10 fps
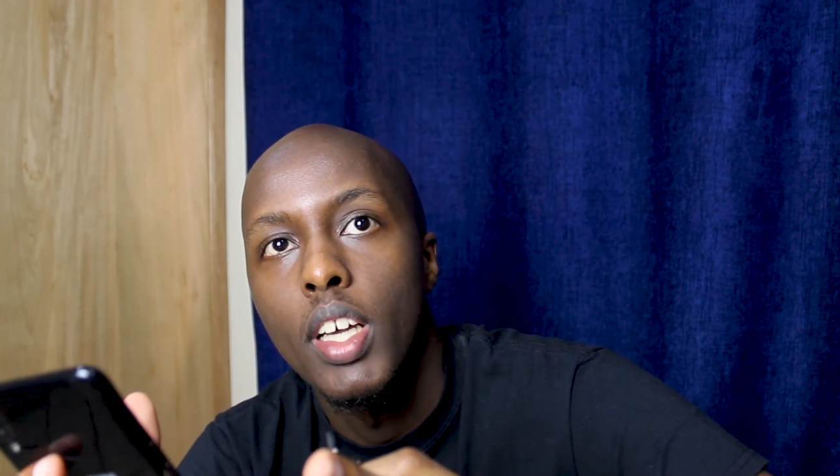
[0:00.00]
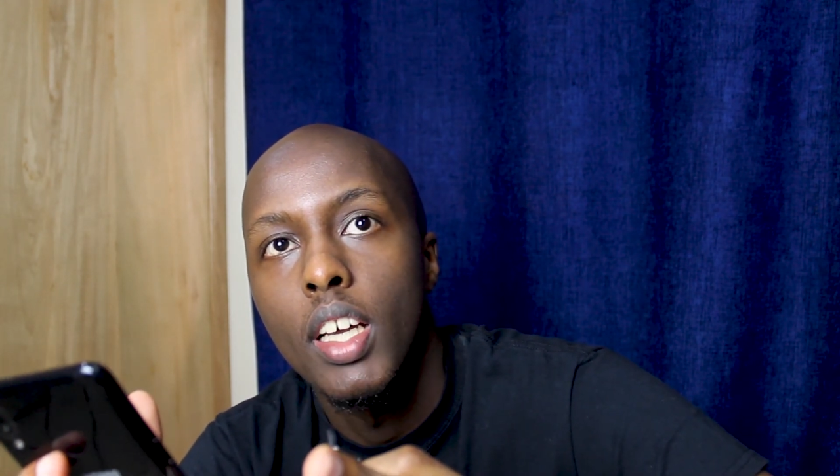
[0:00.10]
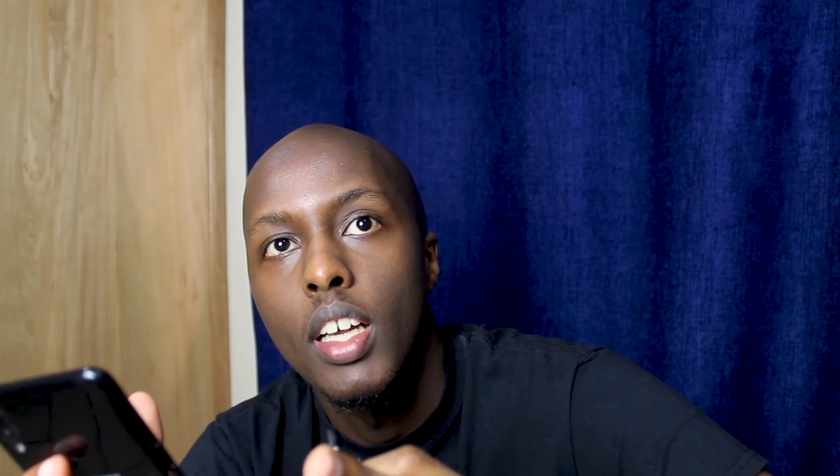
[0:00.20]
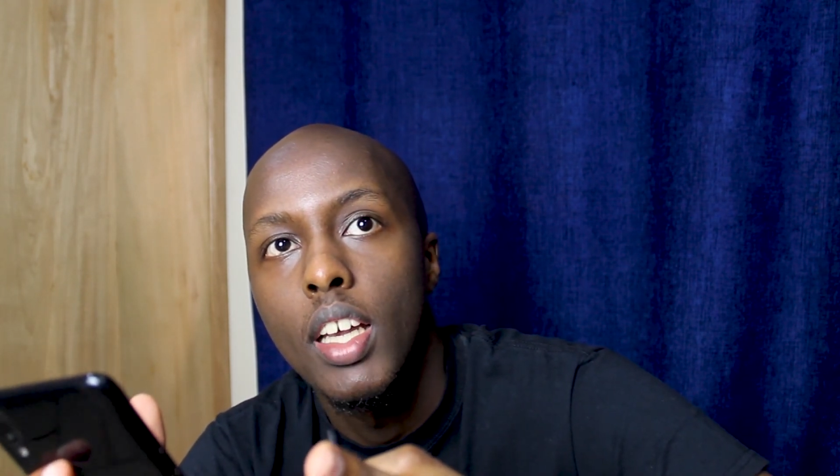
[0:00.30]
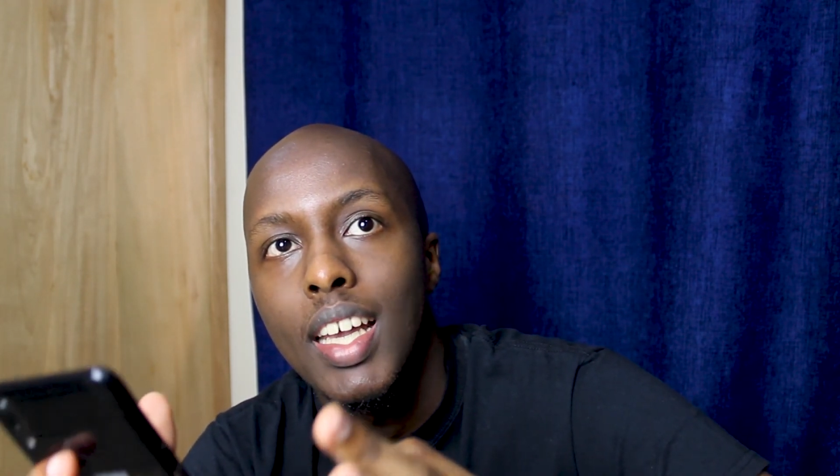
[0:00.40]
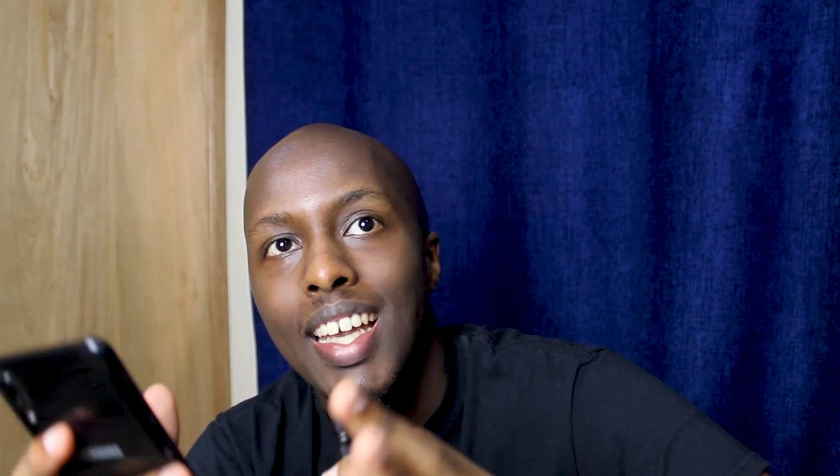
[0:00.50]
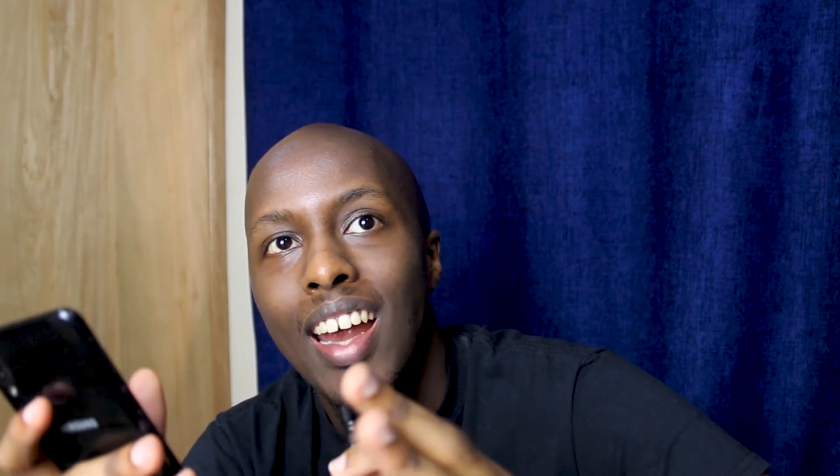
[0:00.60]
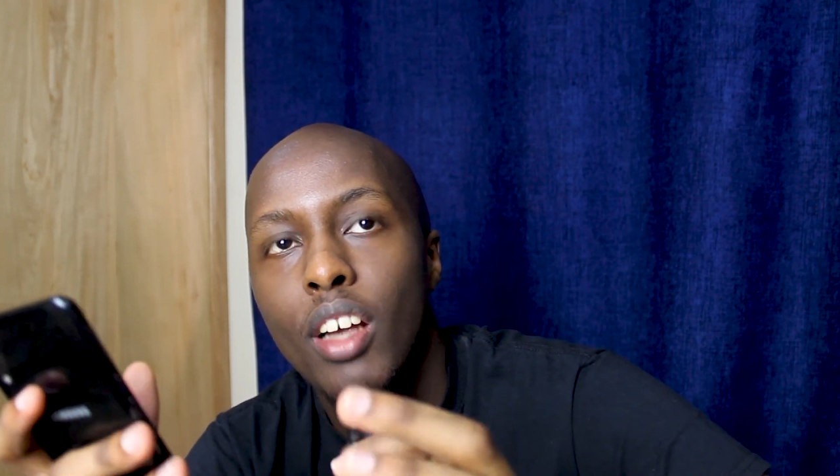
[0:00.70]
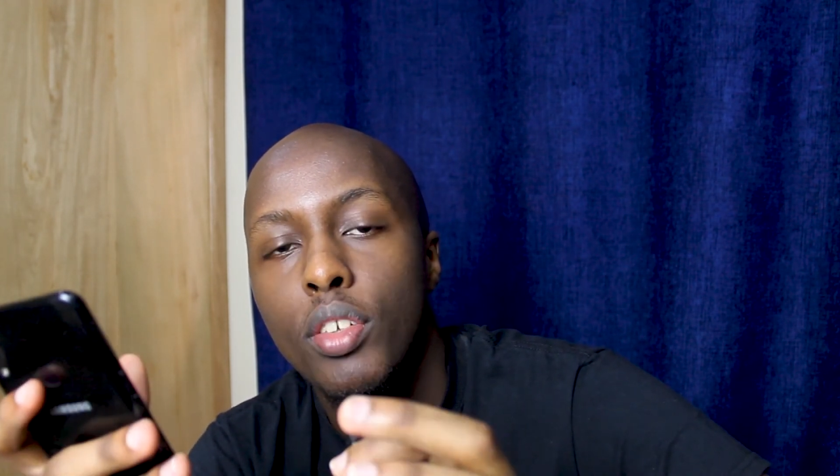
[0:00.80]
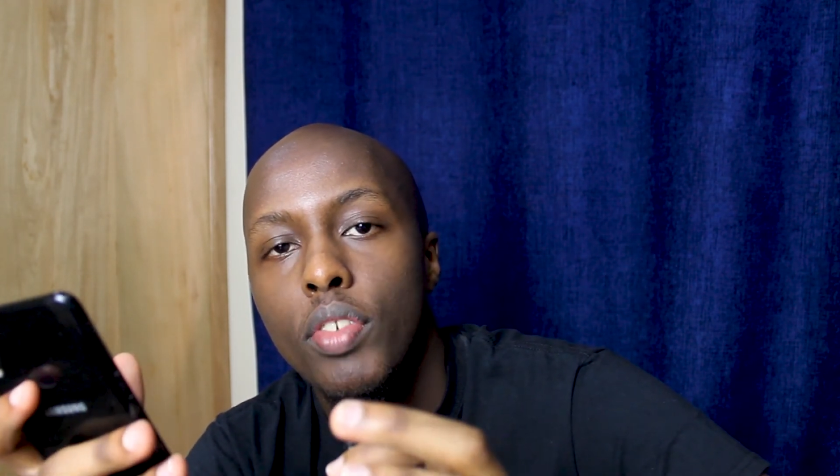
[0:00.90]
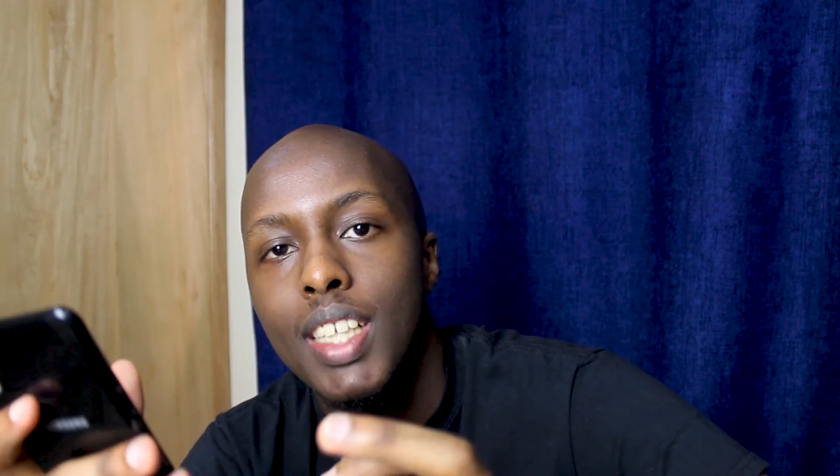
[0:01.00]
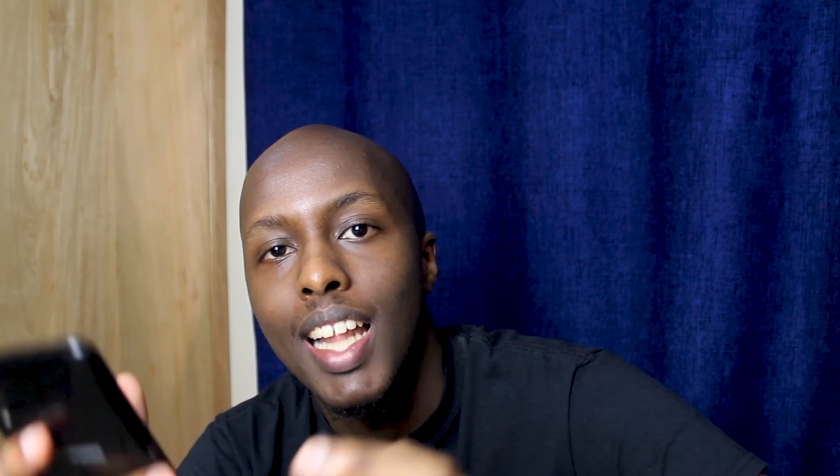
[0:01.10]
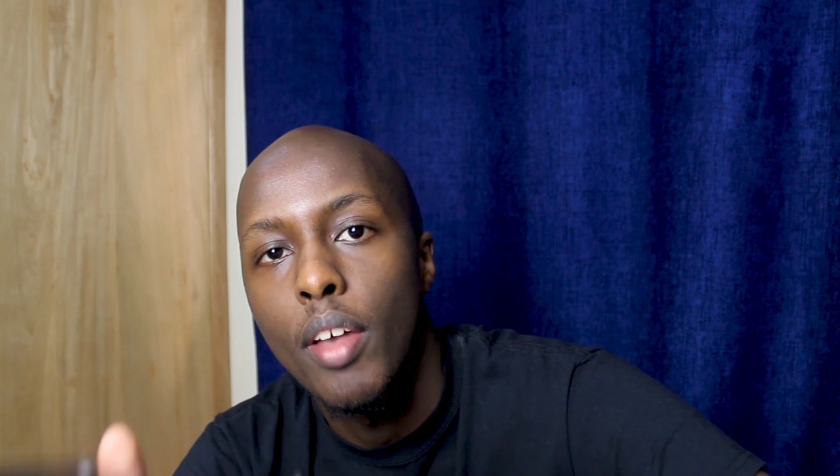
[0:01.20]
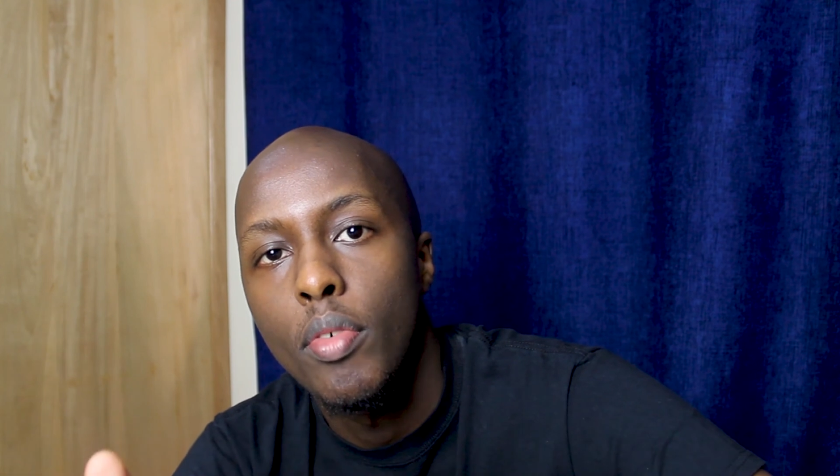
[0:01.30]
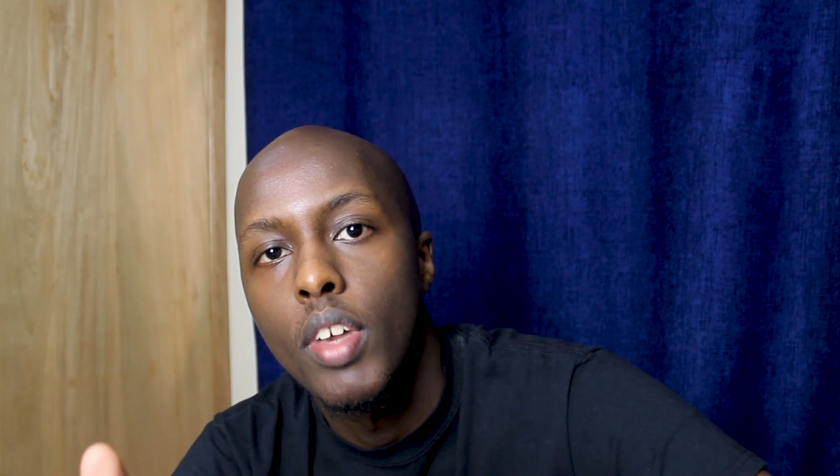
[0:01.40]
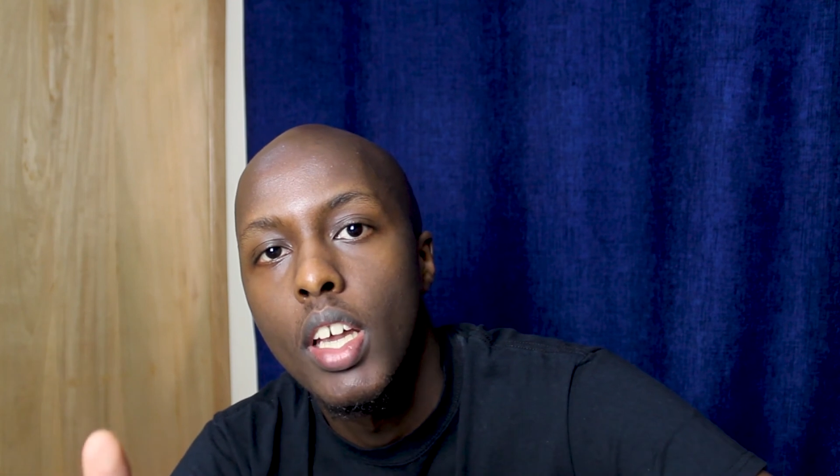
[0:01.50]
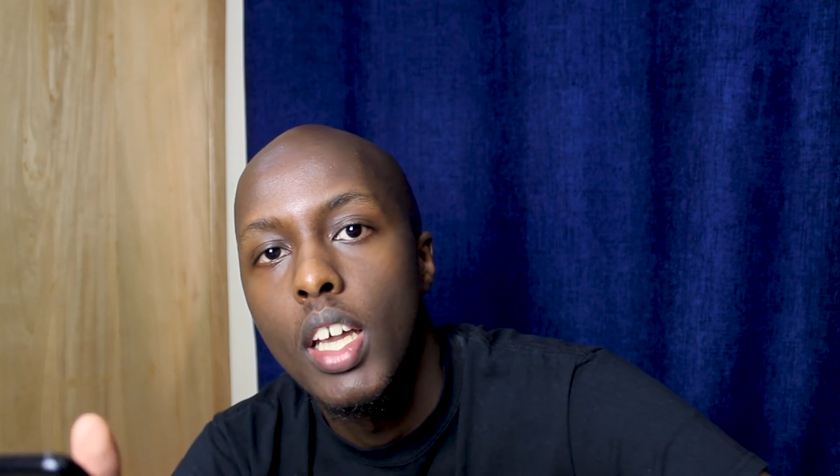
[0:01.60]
the cares of this life.